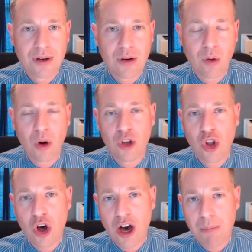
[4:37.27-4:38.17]
or a
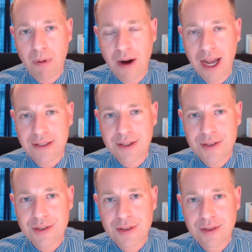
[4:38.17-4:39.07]
law
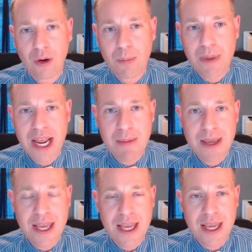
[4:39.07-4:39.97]
practice or
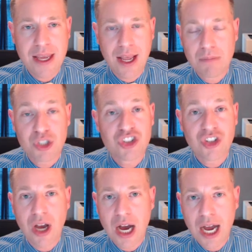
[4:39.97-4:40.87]
maybe a
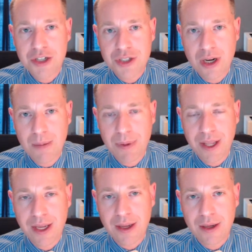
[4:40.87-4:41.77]
massage
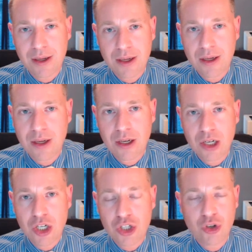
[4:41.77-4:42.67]
company.
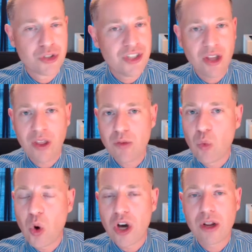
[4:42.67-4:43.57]
You're dealing
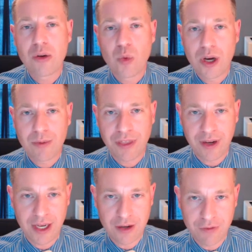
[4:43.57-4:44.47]
one-on-one with an
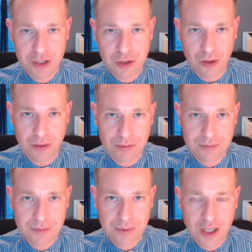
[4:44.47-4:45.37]
individual,
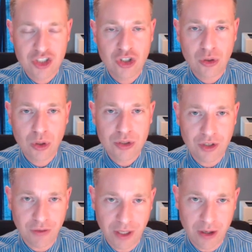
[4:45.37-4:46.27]

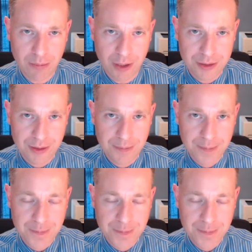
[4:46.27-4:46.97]
exclusively almost.